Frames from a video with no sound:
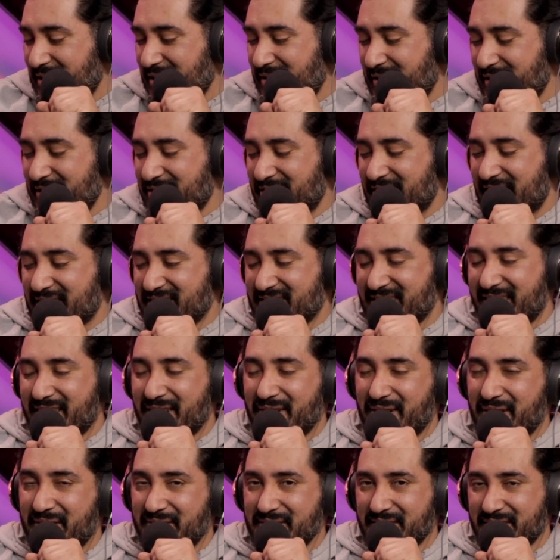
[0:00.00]
than she has
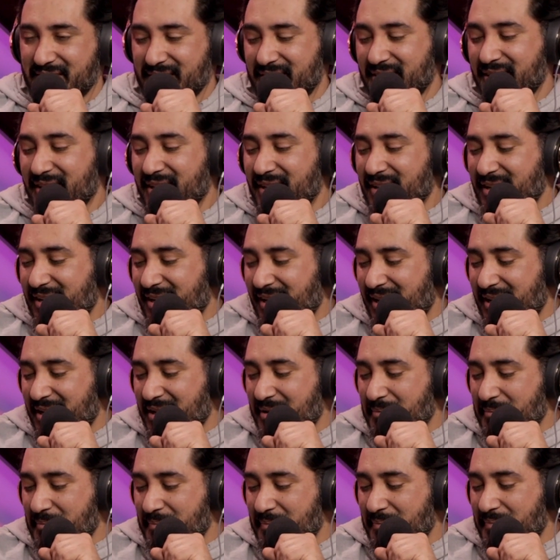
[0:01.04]
now, obviously."
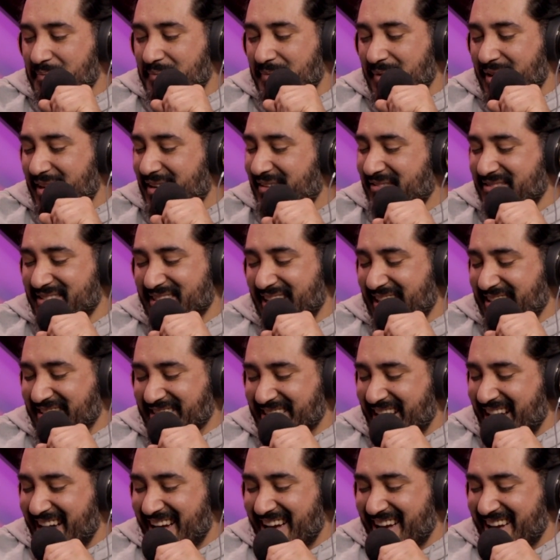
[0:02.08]
And he was like,
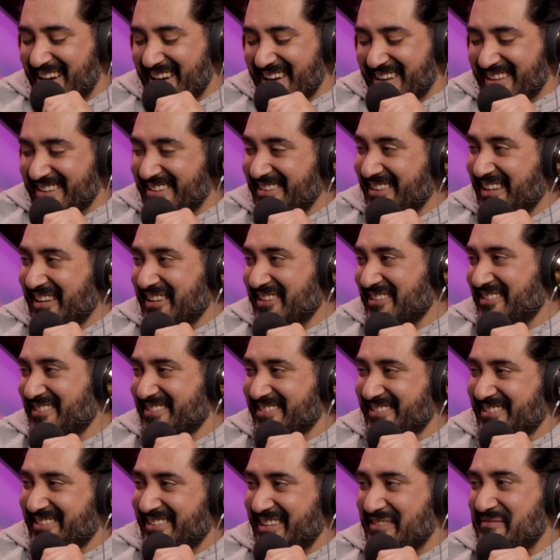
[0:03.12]
"Nah, like
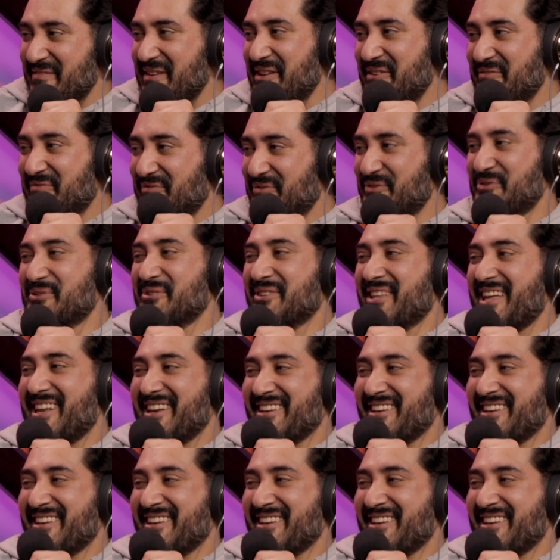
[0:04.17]
they made a fool out